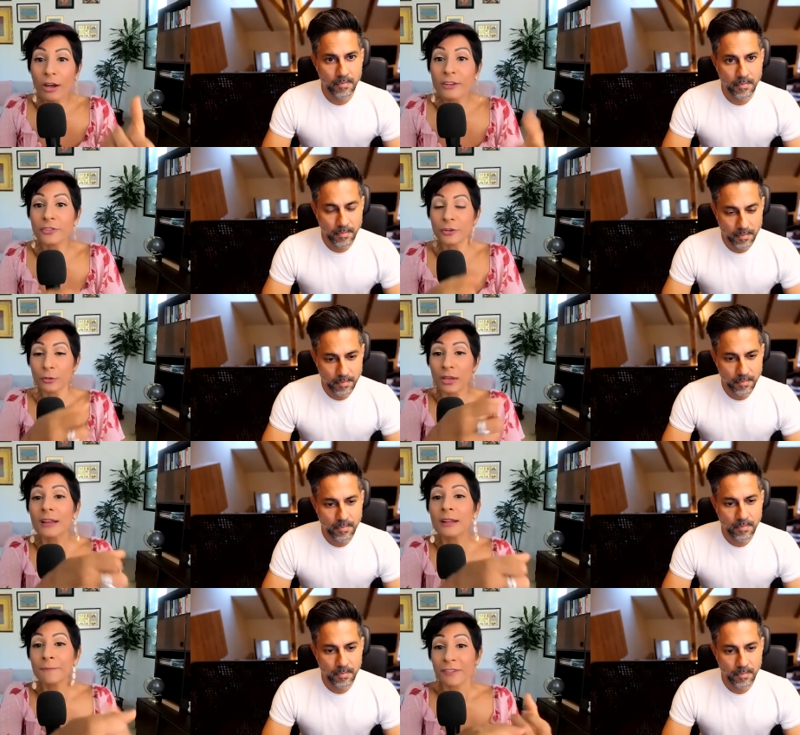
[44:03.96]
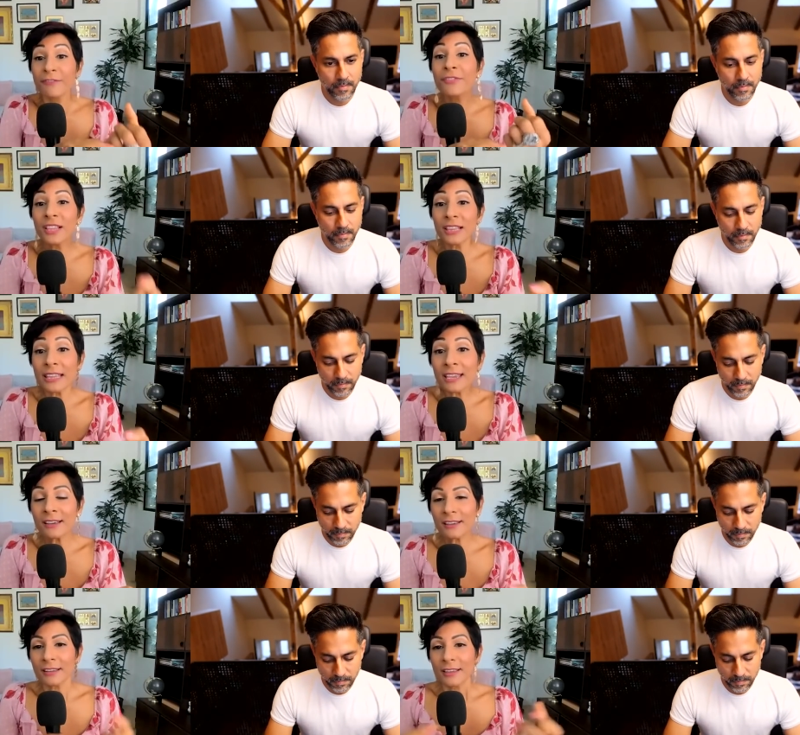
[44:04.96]
Speaker 1: onto feeling
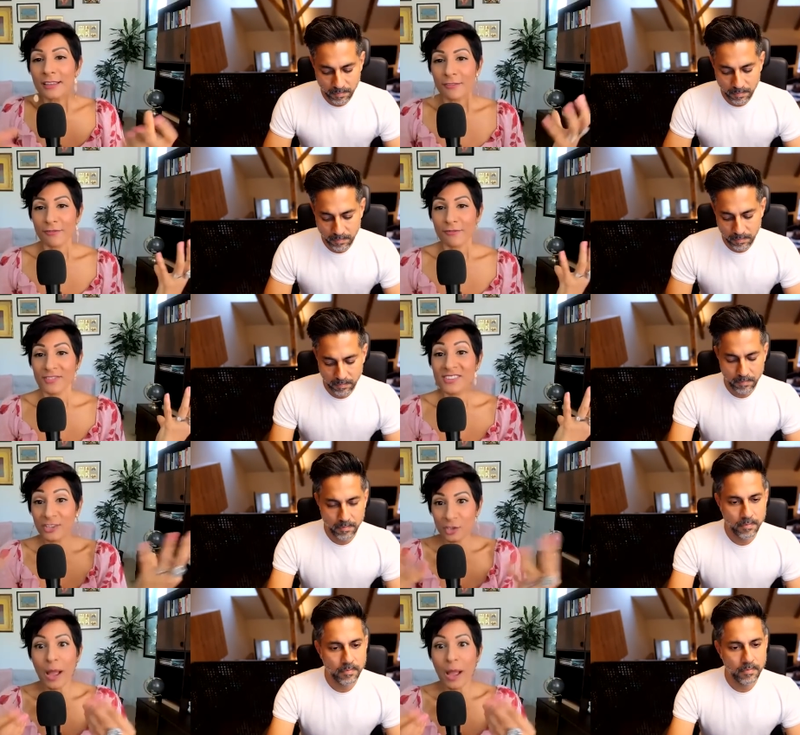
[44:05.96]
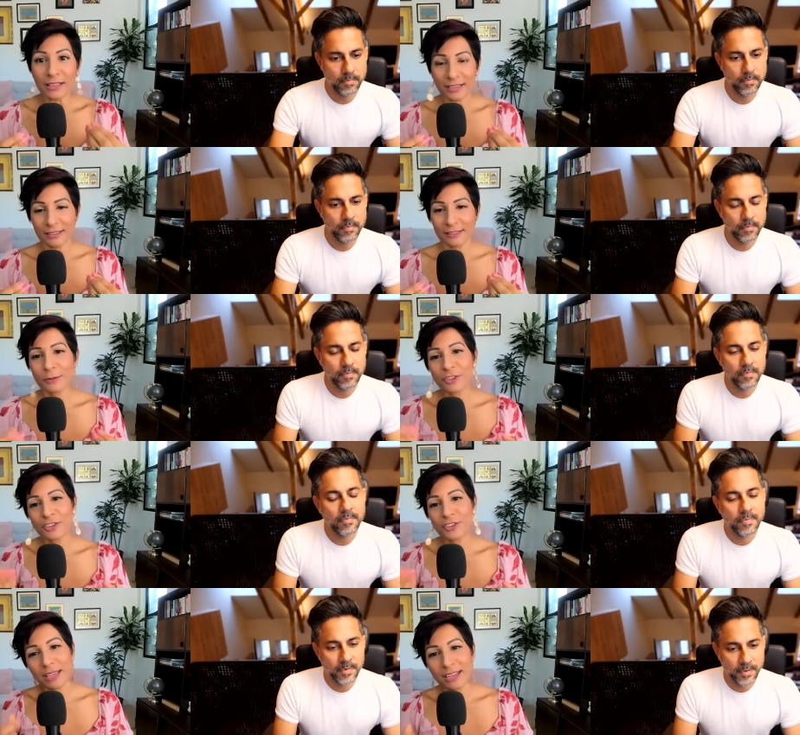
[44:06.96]
sensuality, which is
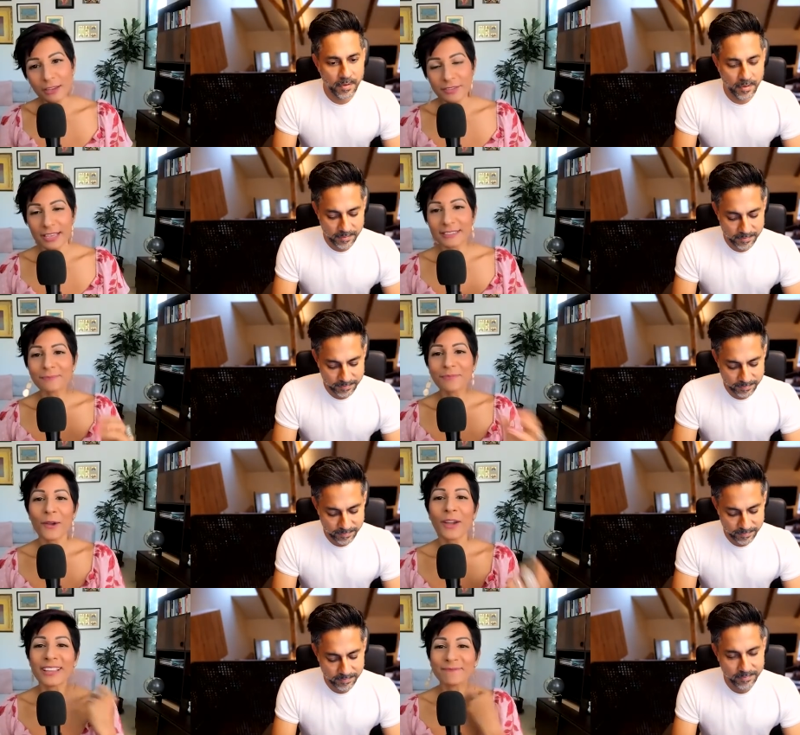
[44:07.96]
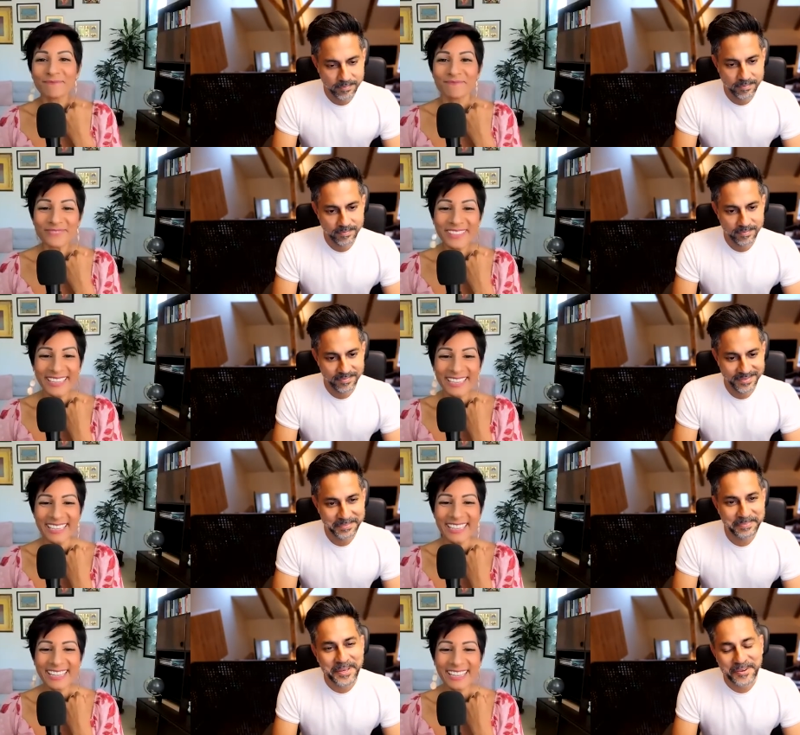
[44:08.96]
the beginning of sex. Okay.
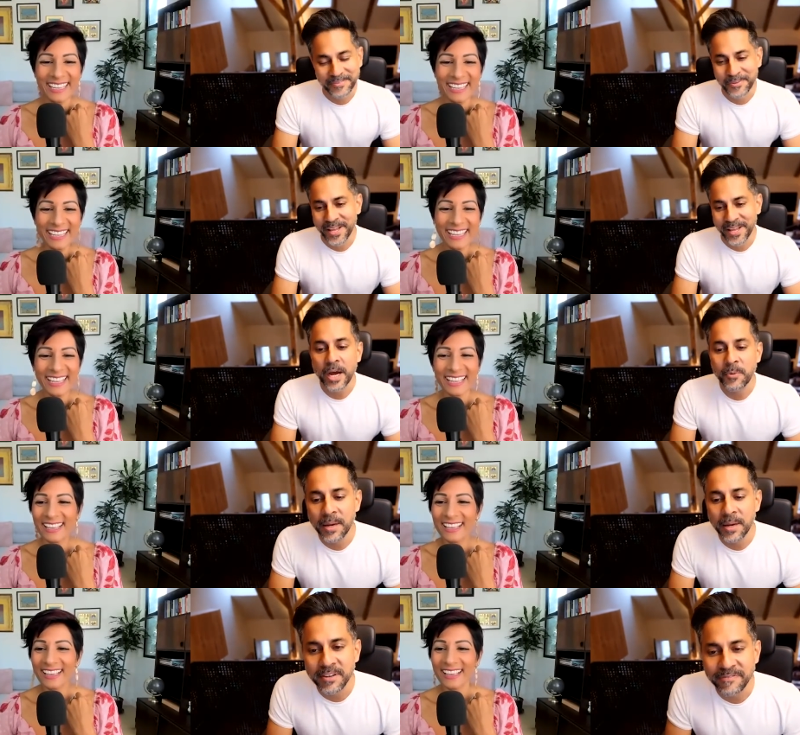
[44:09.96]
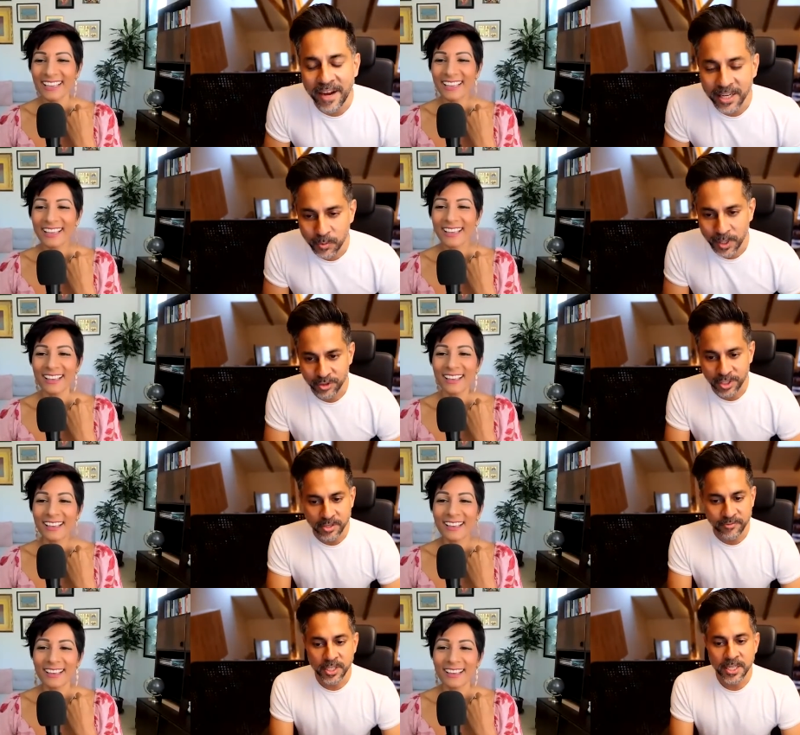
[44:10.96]
Speaker 2: Beautiful. And now we come to the final question. So
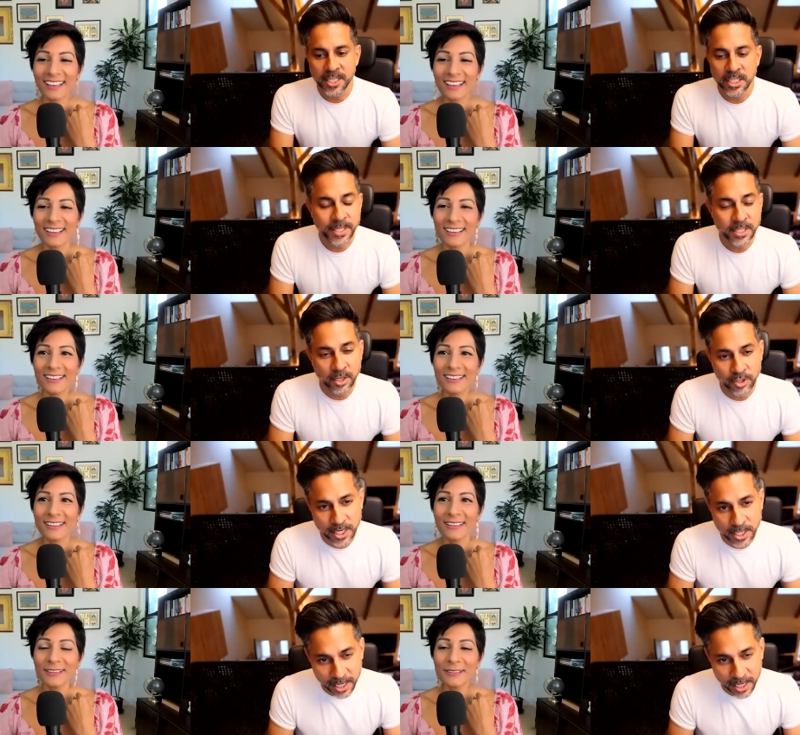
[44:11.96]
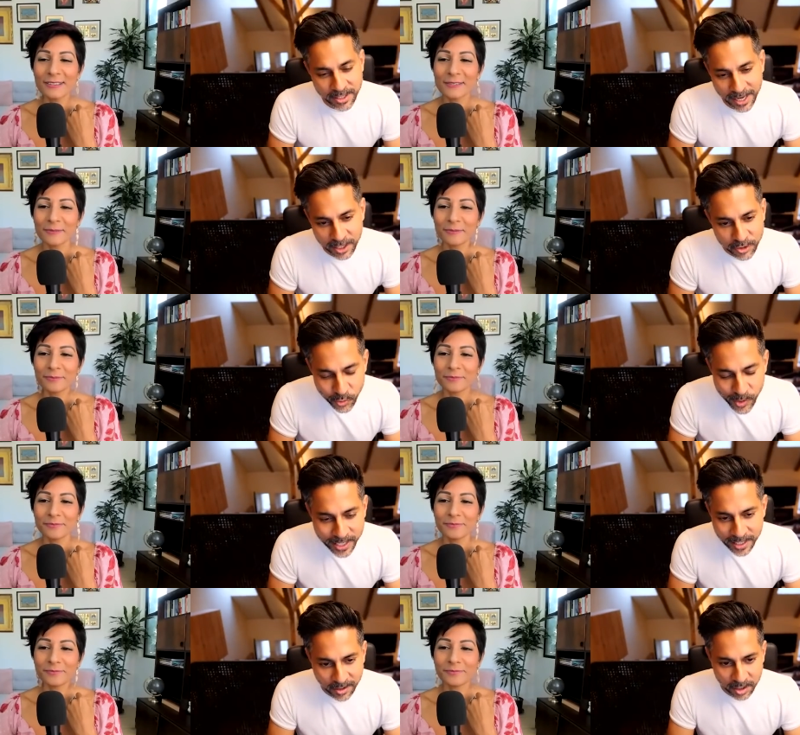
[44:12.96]
firstly, this has been such an
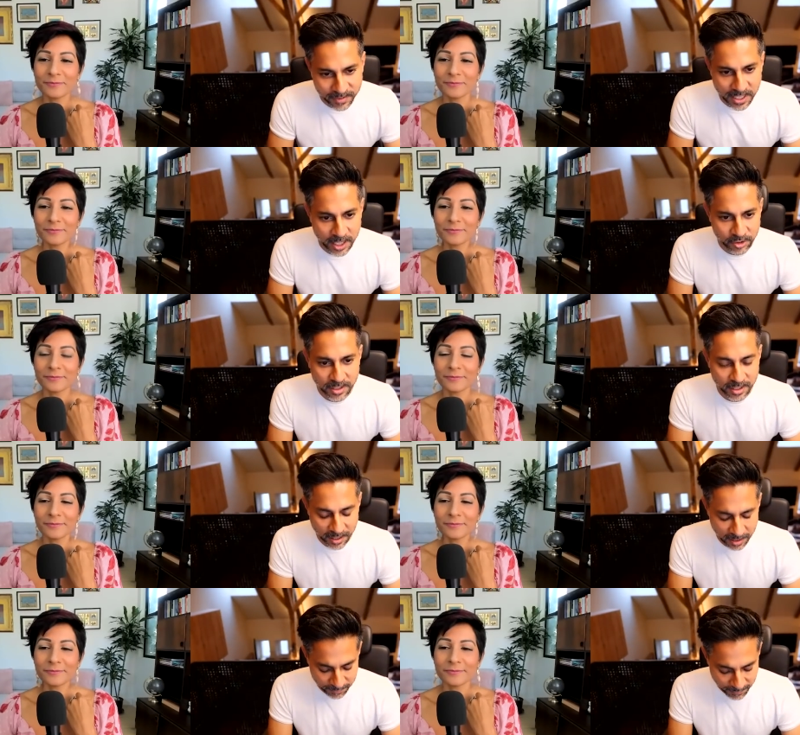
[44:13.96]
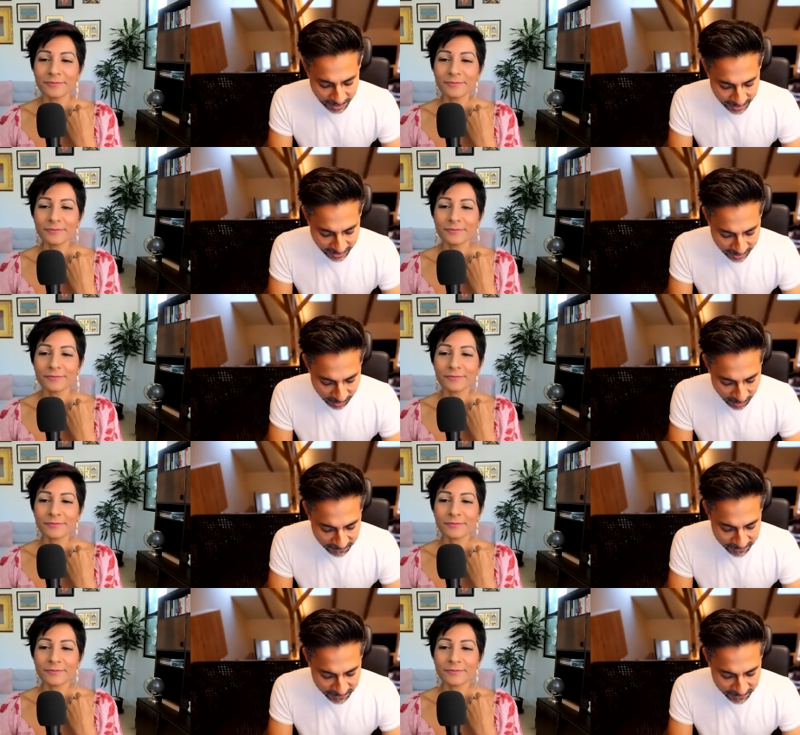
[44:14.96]
intriguing conversation. I love